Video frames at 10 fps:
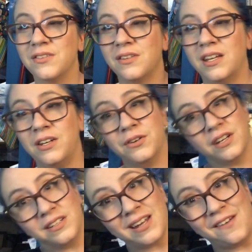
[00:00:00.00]
So then you
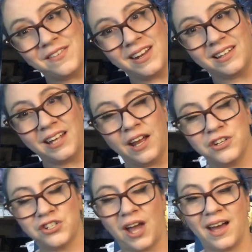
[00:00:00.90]
can definitely
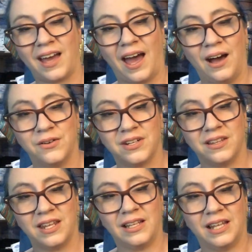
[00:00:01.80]
check out
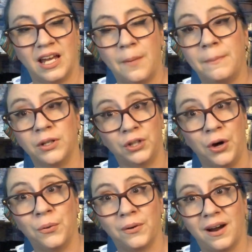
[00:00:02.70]
the link
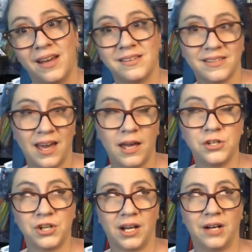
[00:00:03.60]
below where I say
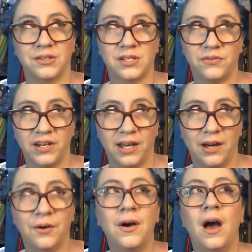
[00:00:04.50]
check out this
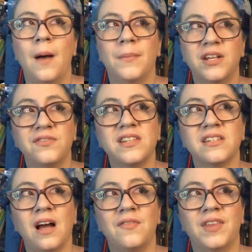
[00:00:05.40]
video. But if
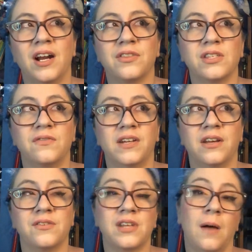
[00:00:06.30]
it's not there, this
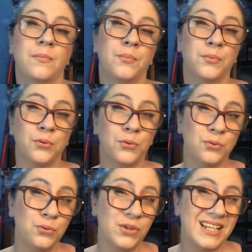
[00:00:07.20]
video's up
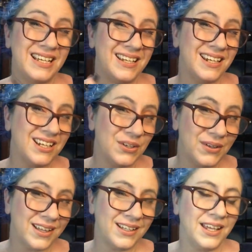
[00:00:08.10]
pretty
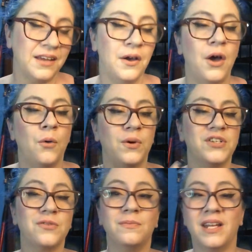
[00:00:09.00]
quickly,
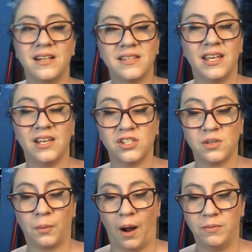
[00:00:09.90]
which means his
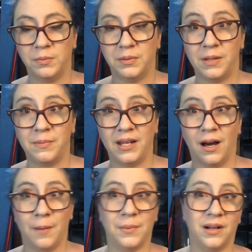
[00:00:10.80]
will probably be
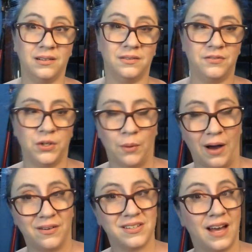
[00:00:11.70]
up a few
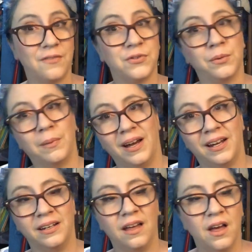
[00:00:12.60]
hours after
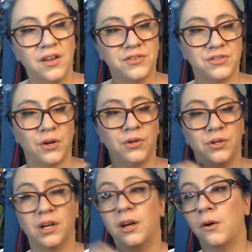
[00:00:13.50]
mine. So
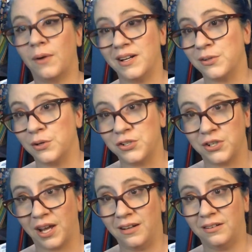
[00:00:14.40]
you can go right to his
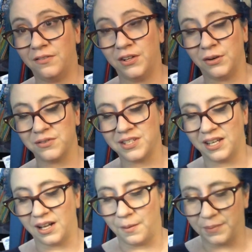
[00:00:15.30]
channel if you don't
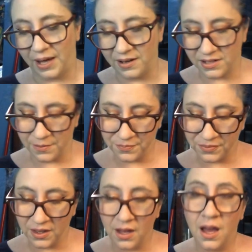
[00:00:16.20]
see it up yet.
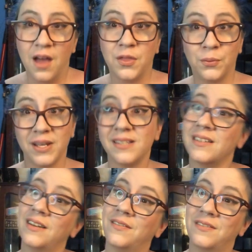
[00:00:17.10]
The
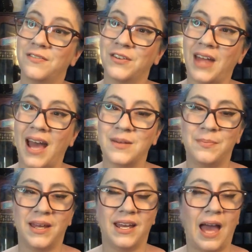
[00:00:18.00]
reason for that
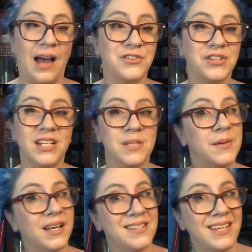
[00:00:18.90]
being actually is
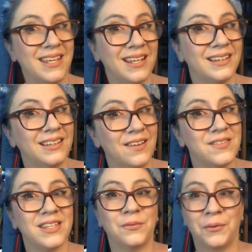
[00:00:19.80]
because he
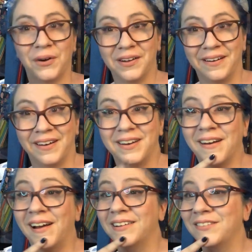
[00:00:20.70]
lives in Oregon
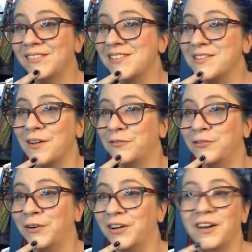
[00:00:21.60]
and I live in South
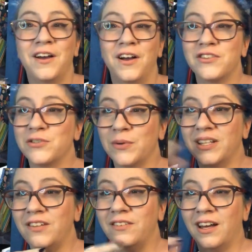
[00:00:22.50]
Florida. So
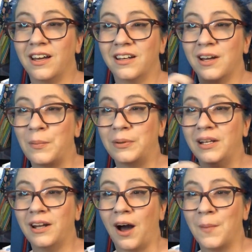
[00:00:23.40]
we live like on
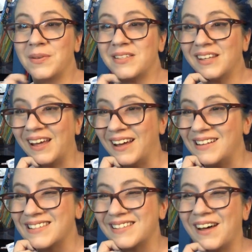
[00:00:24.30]
complete opposite
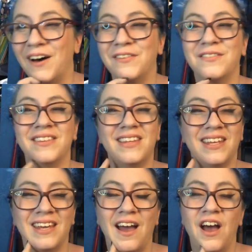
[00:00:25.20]
ends of
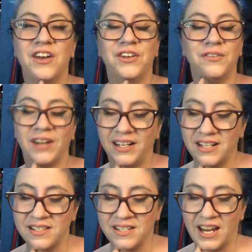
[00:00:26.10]
the
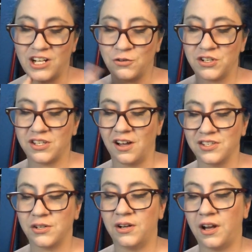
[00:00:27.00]
United States, which is
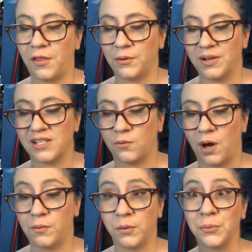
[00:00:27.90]
also another reason
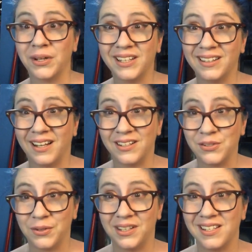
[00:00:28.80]
why we really like
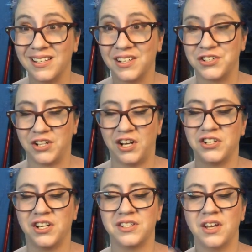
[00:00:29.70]
doing these
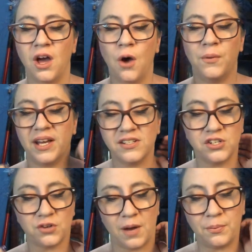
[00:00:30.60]
exchanges. We get
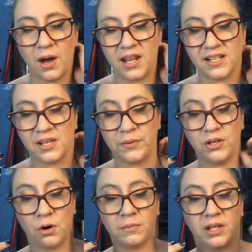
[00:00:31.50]
to try products that we
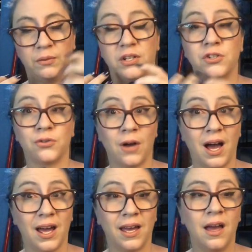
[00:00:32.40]
normally wouldn't
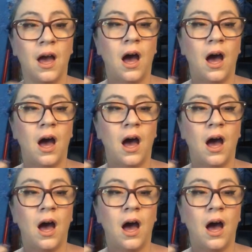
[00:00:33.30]
try.